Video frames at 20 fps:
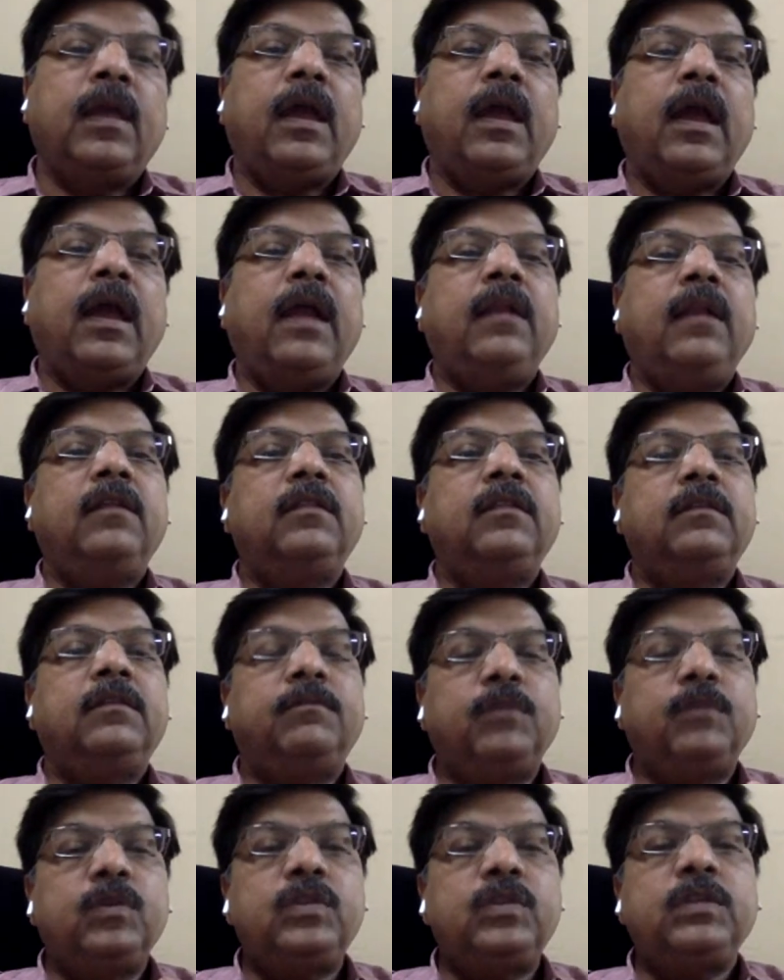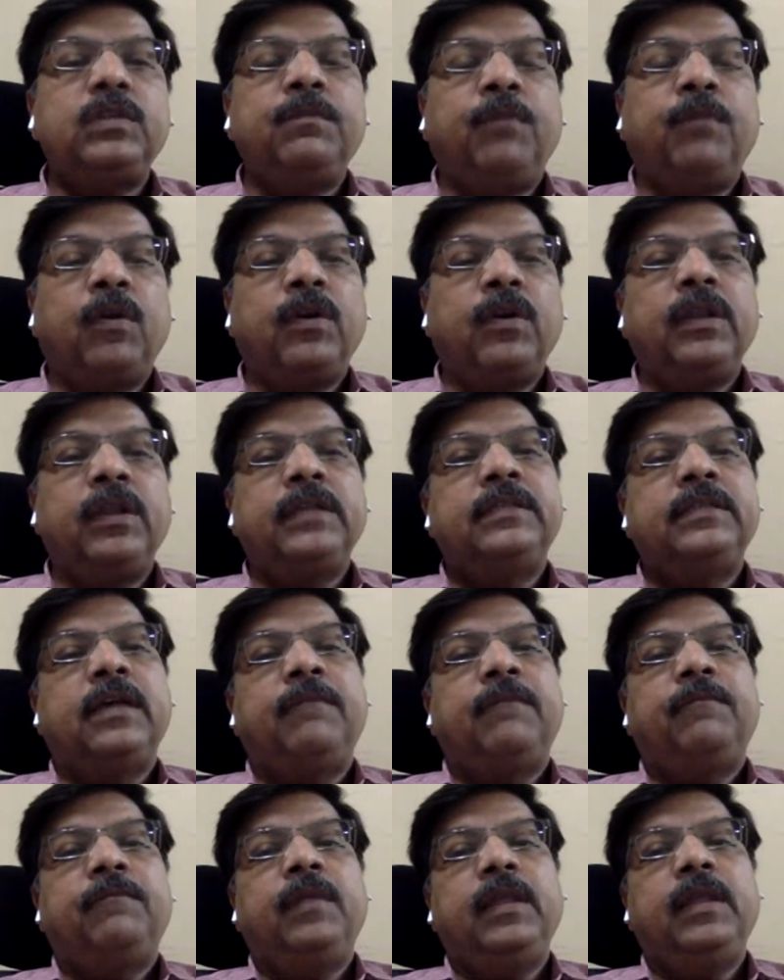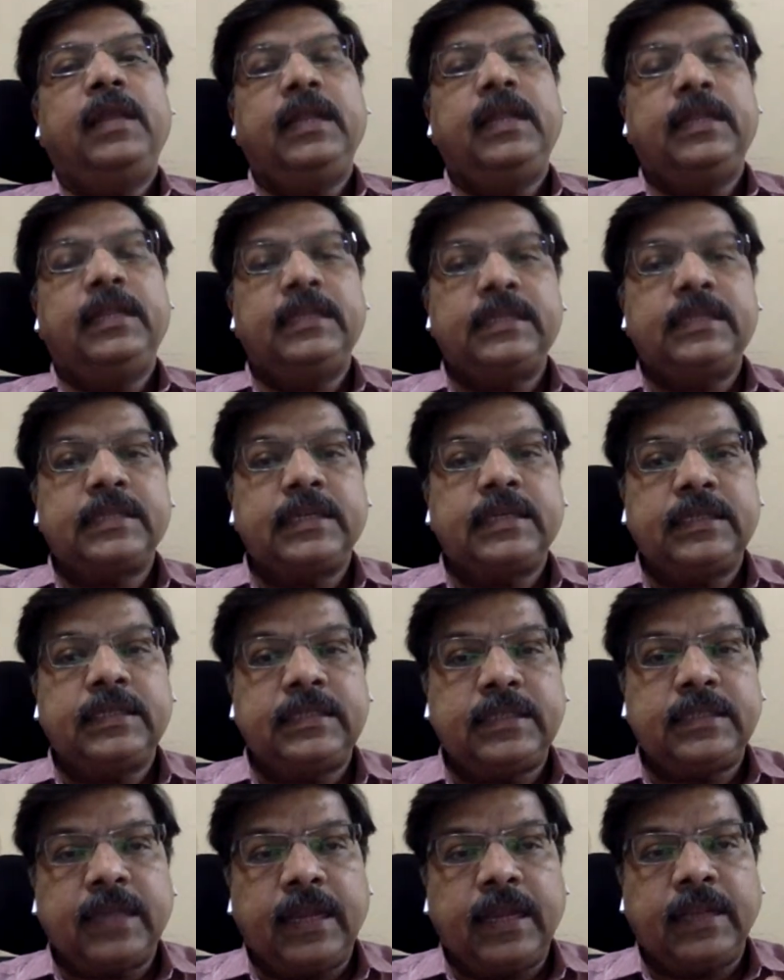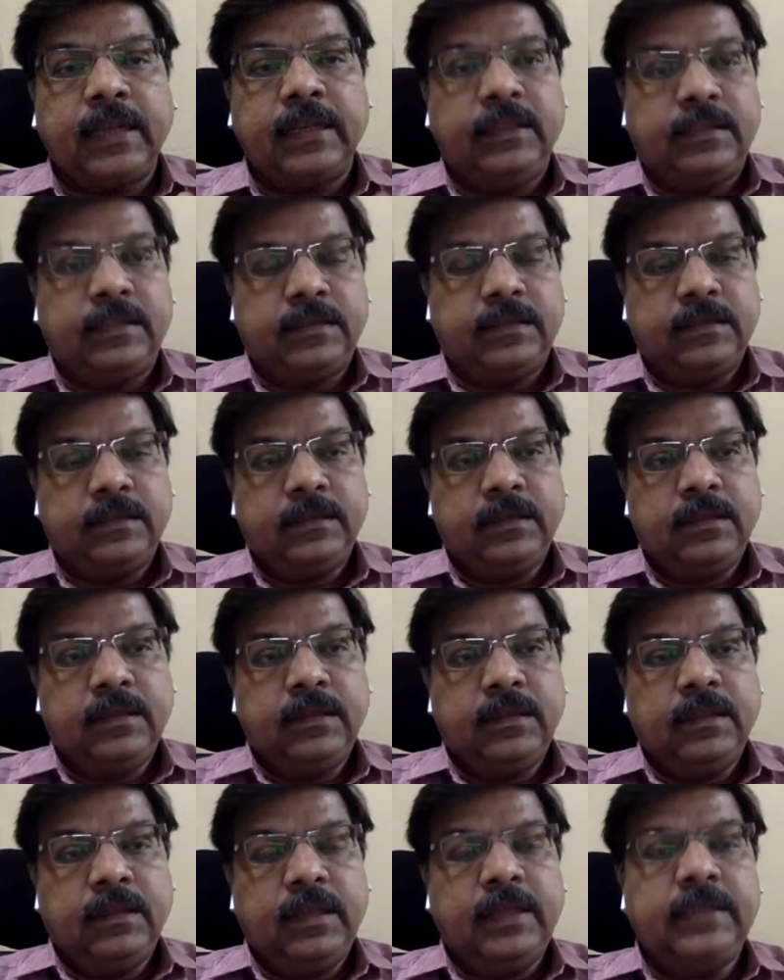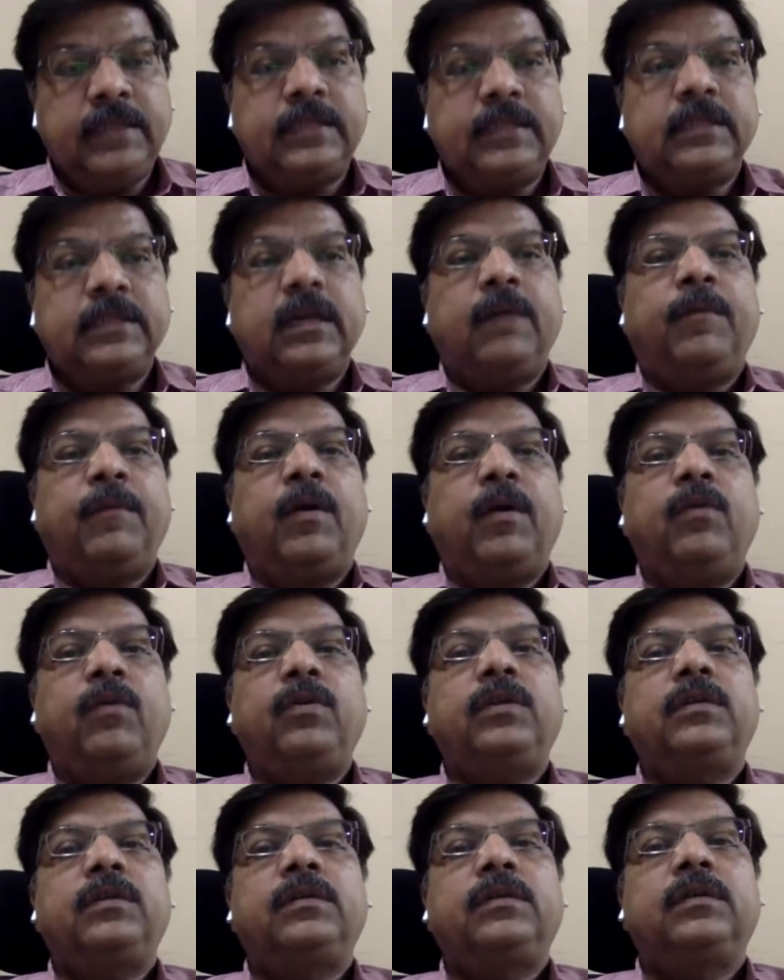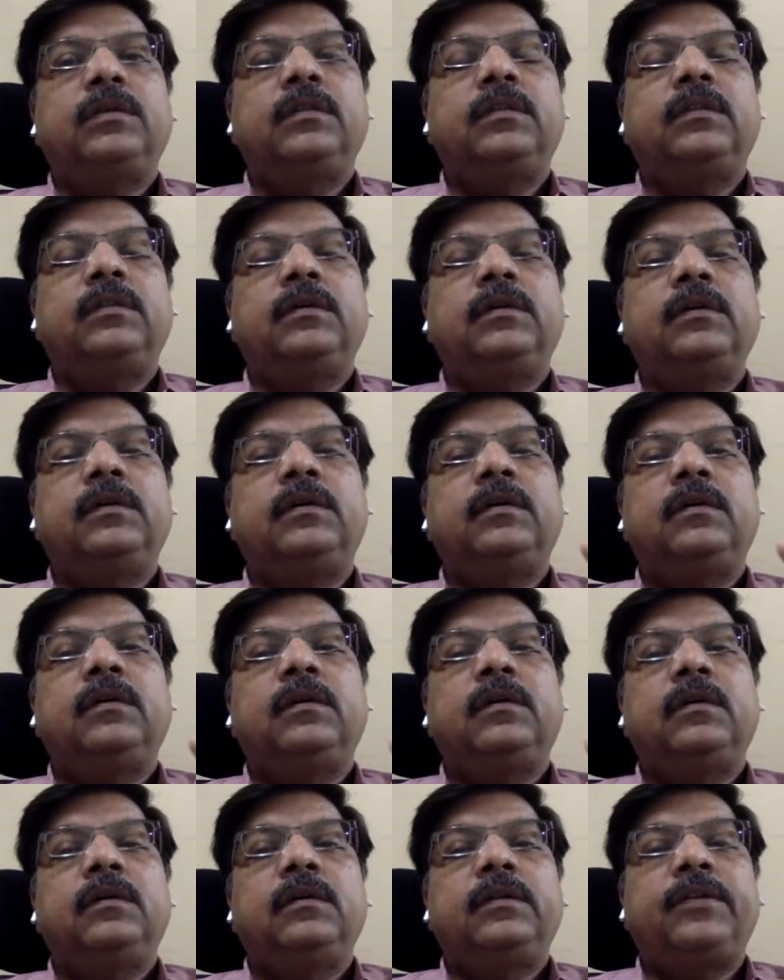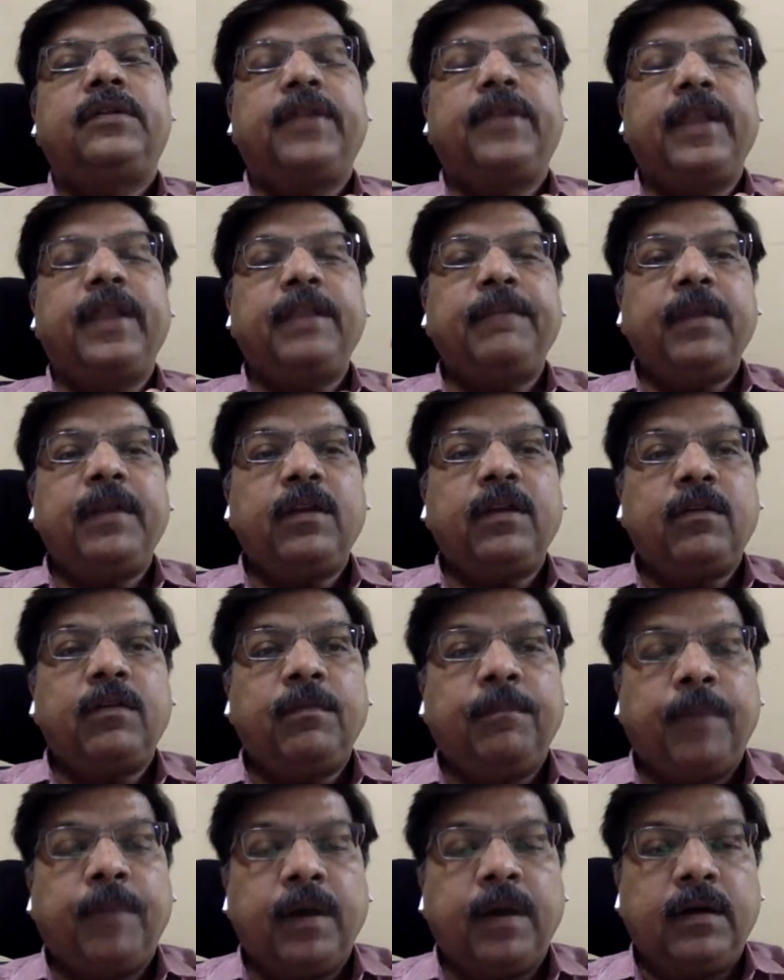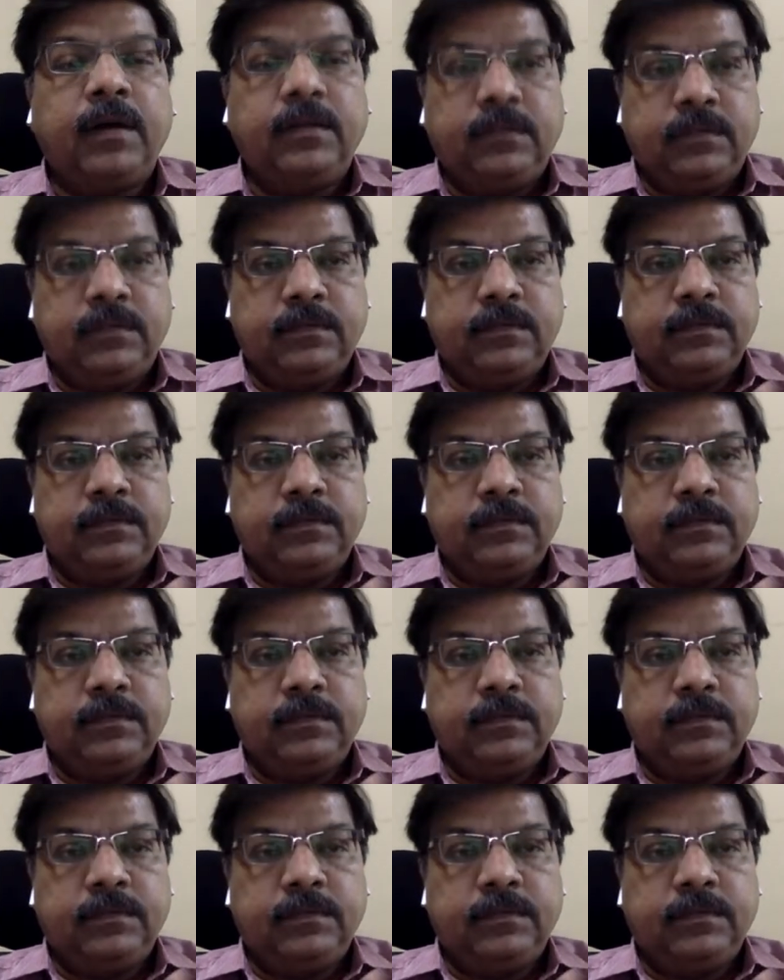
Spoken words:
And the most important example he discussed at length is about the treatment of burn.